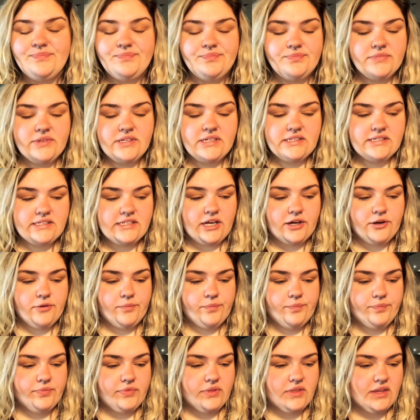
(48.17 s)
so
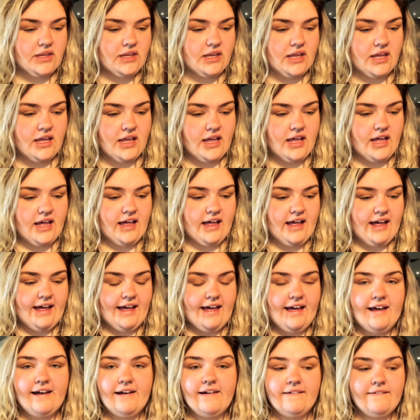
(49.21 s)
I
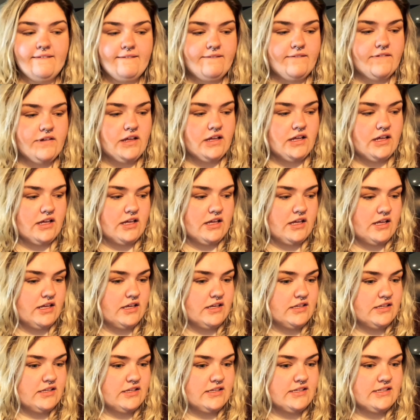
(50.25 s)
have
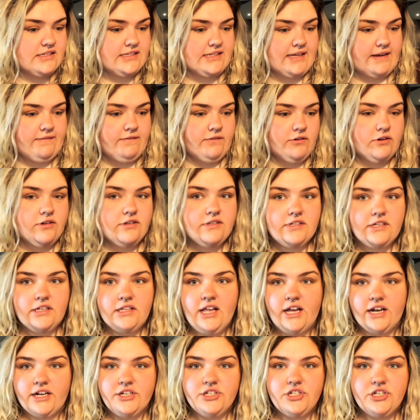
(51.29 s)
several
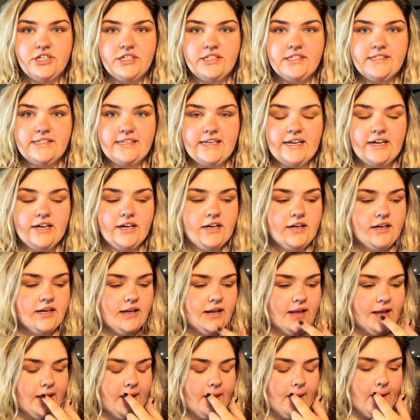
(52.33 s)
selections here.
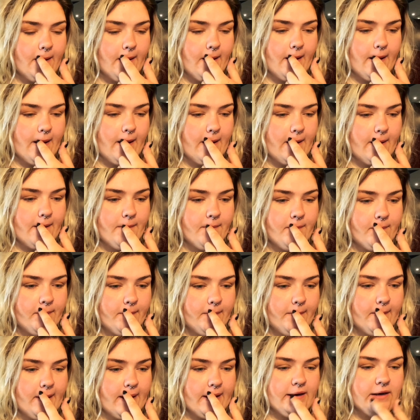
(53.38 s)

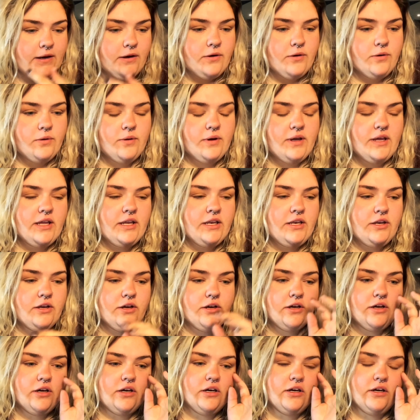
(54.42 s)
I know in
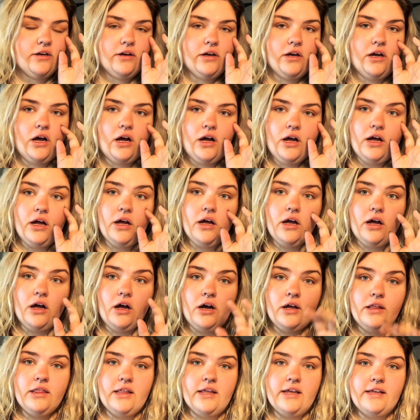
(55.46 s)
your
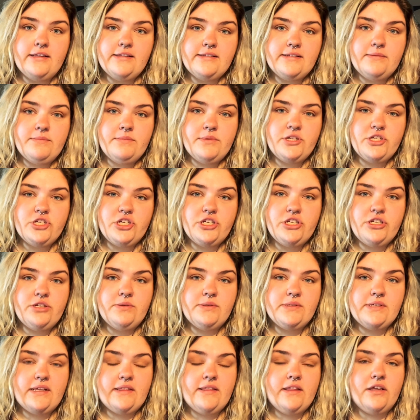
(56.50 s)
online submission you
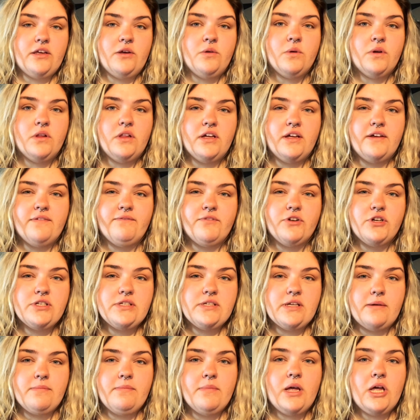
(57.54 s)
said that you were looking for
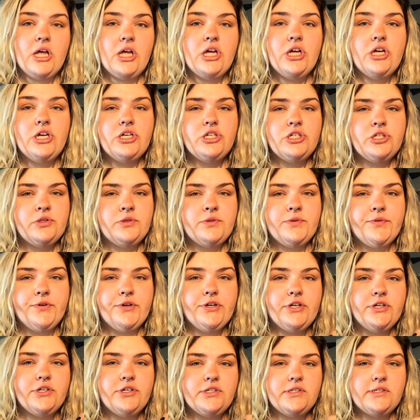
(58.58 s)
some shoes for
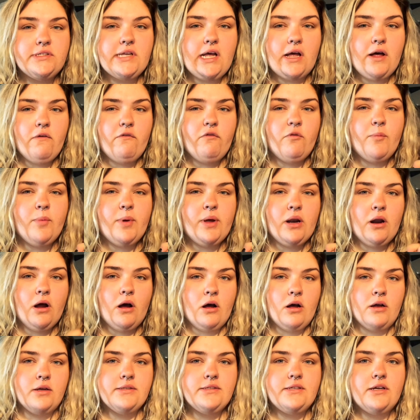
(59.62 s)
yourself, but
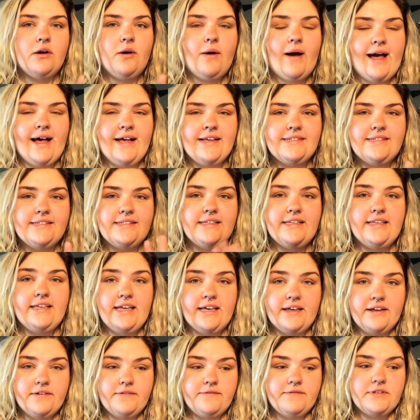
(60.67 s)
also as
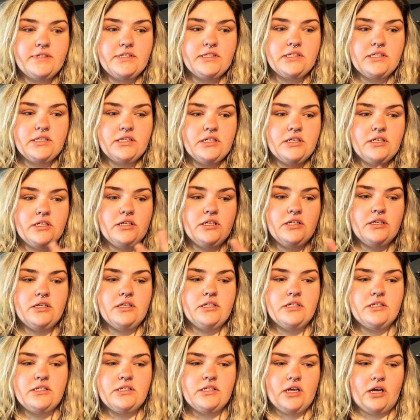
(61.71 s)
gifts.
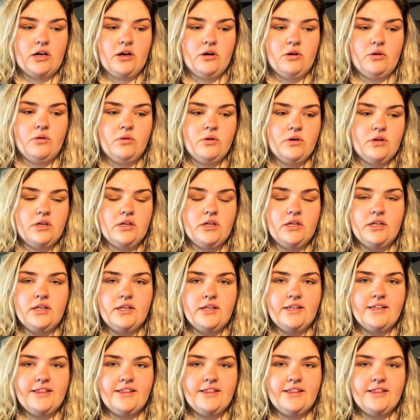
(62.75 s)
So the